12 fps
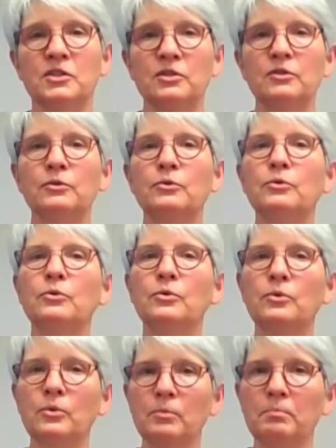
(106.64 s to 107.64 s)

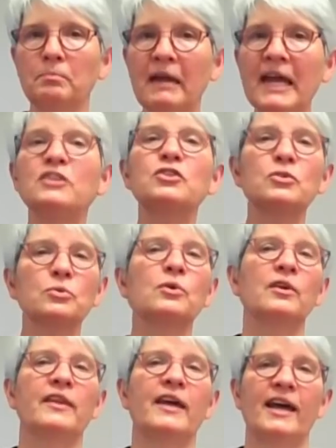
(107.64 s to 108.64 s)
to make
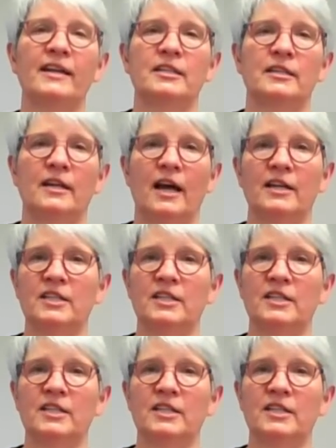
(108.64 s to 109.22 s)
sure that uh,